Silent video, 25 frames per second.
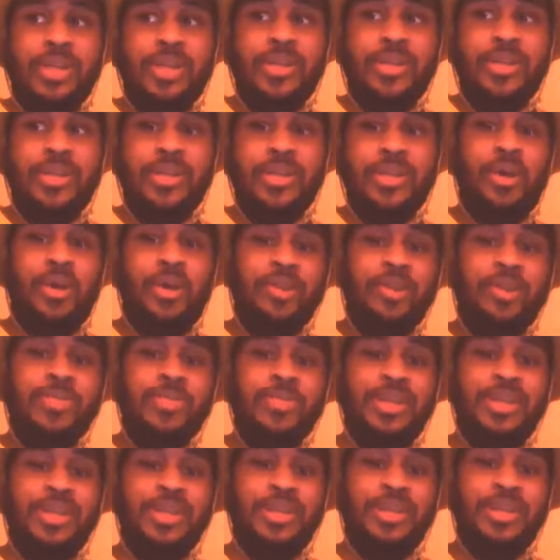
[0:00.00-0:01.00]
in
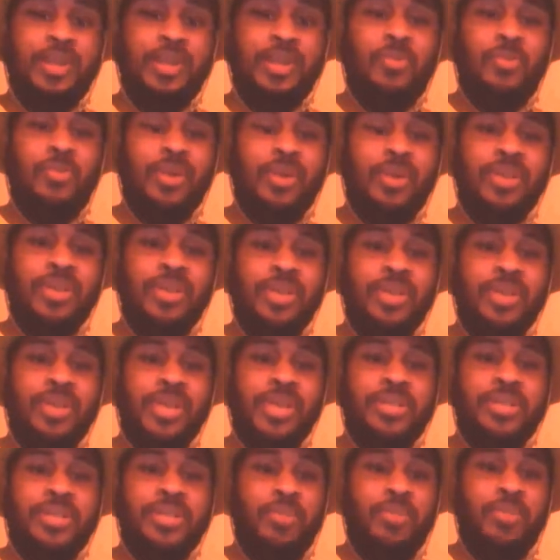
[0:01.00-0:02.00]
Arkham City, there was
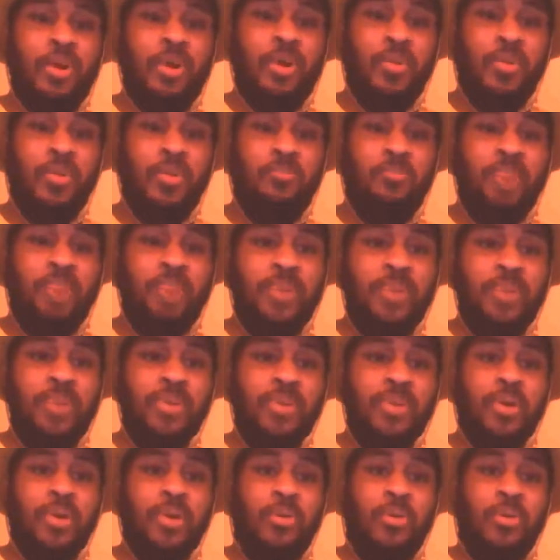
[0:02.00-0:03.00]
a small
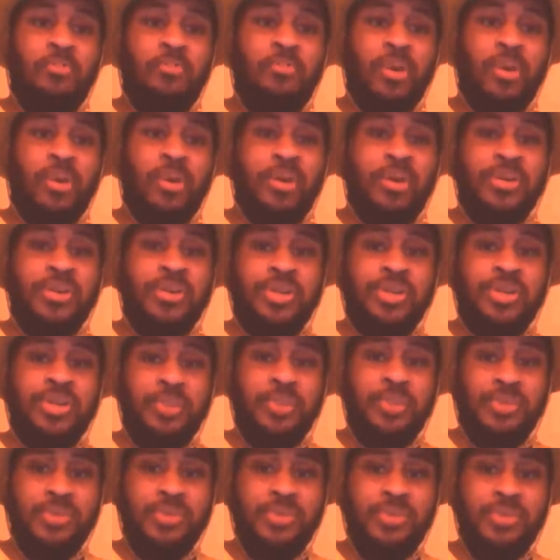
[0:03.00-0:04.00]
boat or barge in the
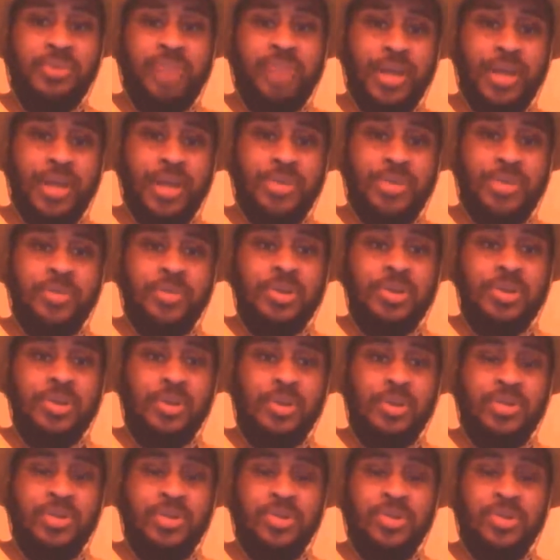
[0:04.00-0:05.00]
middle of the bay that you could
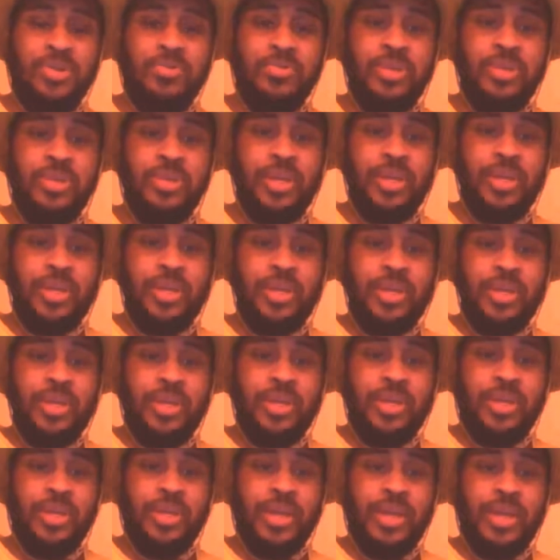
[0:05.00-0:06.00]
go to
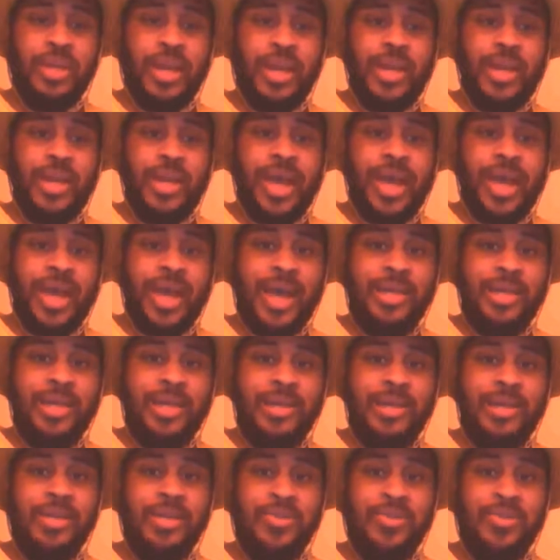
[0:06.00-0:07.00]
and hack
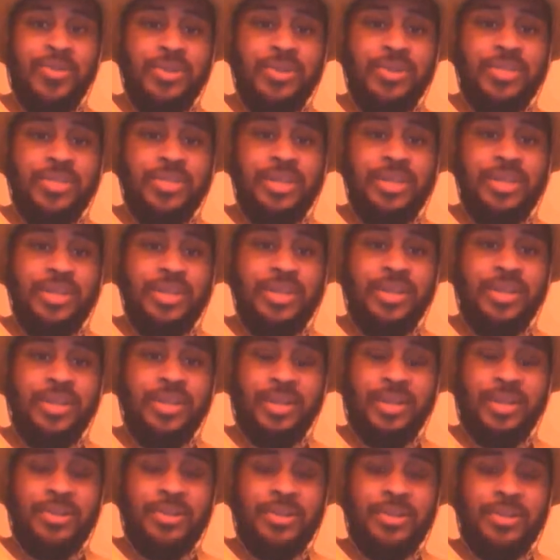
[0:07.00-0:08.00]
in, and you could see
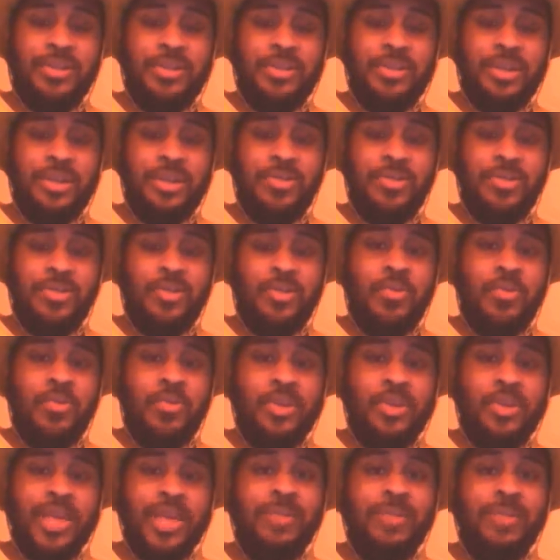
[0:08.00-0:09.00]
that the Scarecrow
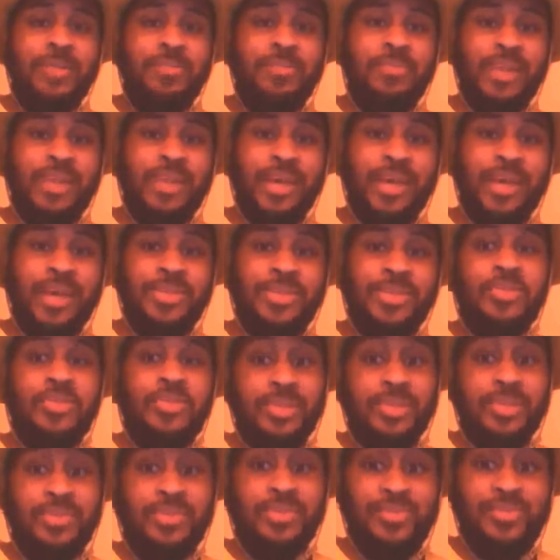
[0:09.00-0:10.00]
was having plans as
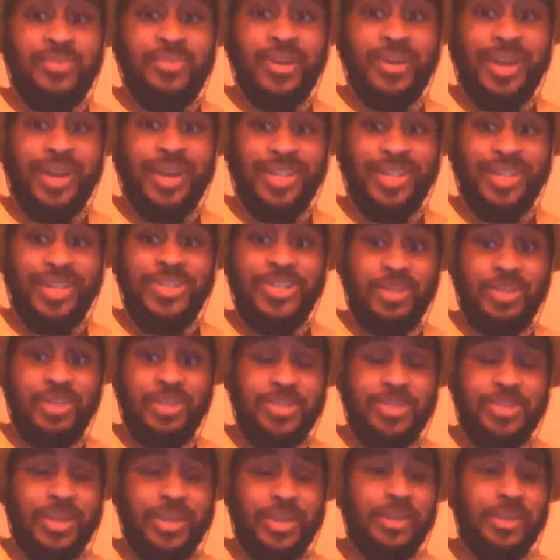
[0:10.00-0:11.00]
well as a very nice jump
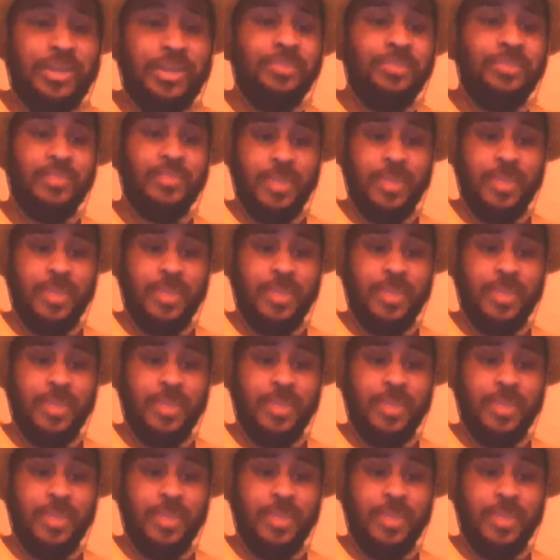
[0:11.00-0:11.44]
scare.